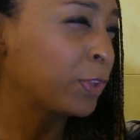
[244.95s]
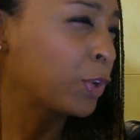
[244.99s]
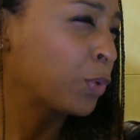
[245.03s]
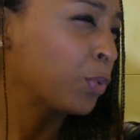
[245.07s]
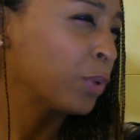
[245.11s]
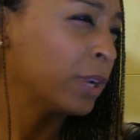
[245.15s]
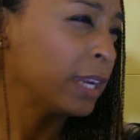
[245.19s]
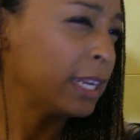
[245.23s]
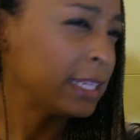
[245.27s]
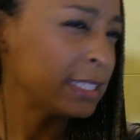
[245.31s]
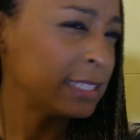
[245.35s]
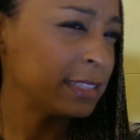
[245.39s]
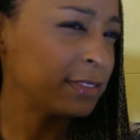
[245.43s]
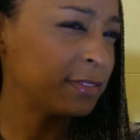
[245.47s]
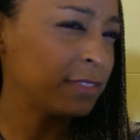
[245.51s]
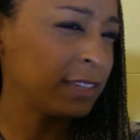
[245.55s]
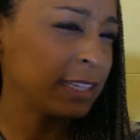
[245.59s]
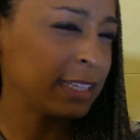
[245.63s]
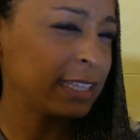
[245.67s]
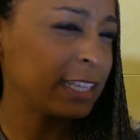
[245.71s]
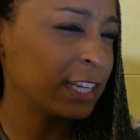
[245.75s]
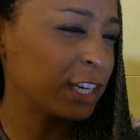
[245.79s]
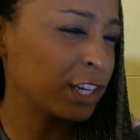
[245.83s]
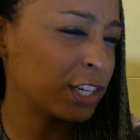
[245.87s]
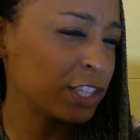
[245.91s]

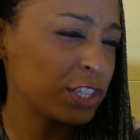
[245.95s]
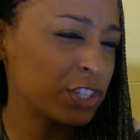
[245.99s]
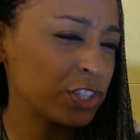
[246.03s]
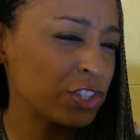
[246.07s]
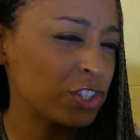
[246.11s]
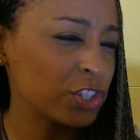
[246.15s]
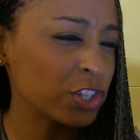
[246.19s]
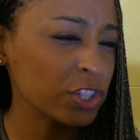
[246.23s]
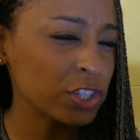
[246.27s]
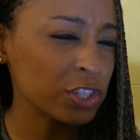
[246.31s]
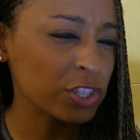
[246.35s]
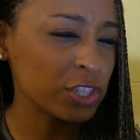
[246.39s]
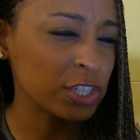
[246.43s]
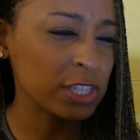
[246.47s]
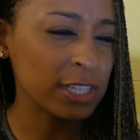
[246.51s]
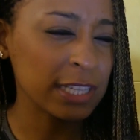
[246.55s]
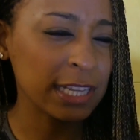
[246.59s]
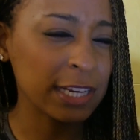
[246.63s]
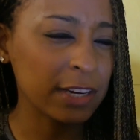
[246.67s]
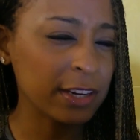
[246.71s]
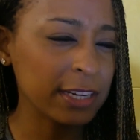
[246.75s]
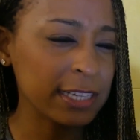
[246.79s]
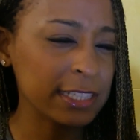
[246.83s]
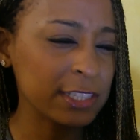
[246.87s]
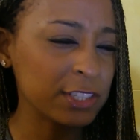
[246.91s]
Creatively, there is just,
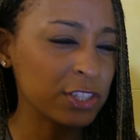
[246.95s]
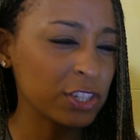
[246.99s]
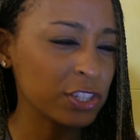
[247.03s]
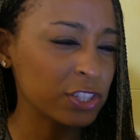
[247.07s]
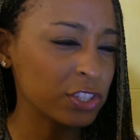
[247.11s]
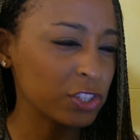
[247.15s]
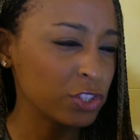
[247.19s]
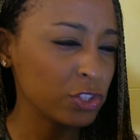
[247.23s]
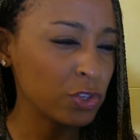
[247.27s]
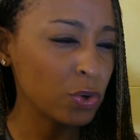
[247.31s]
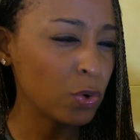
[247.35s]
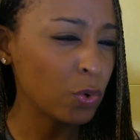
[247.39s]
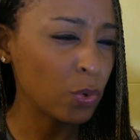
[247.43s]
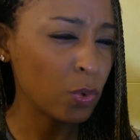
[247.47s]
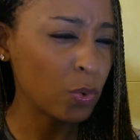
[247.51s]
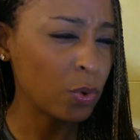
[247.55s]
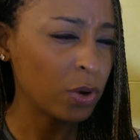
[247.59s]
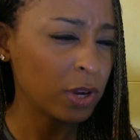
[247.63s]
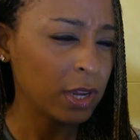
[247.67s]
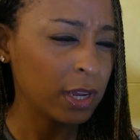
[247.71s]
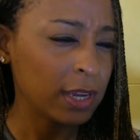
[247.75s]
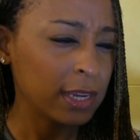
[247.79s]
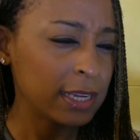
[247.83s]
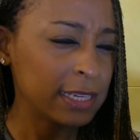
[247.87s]
there is just no